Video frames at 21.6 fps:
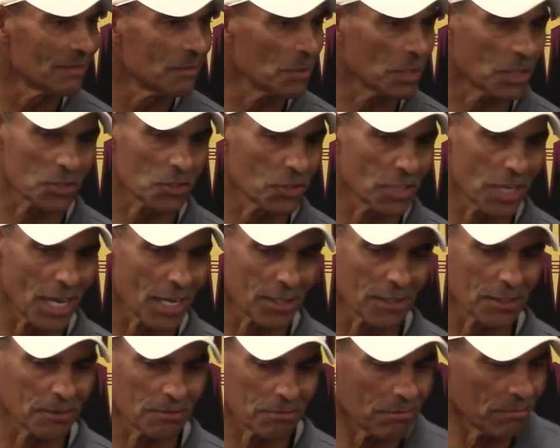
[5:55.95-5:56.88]
Because
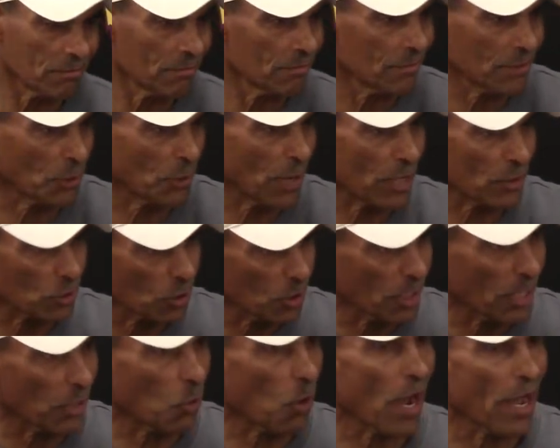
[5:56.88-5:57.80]
the crowd's going
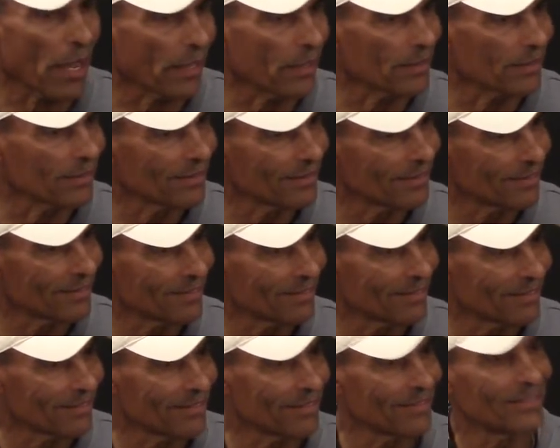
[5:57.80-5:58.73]
to get quiet.
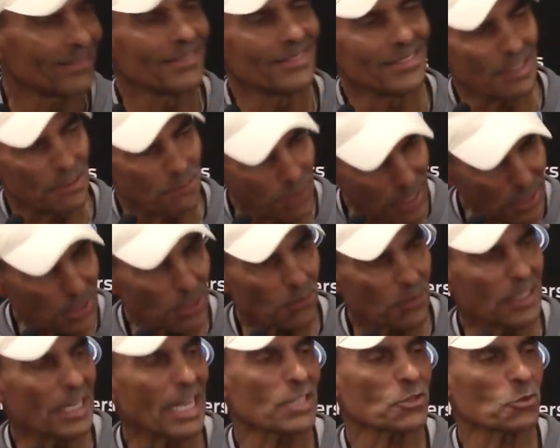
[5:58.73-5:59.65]

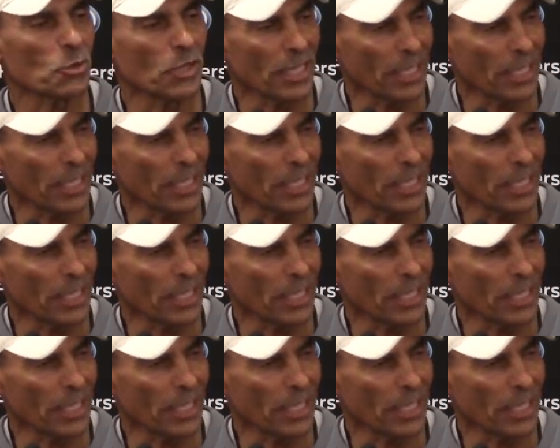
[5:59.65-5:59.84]
Defensively, that's when they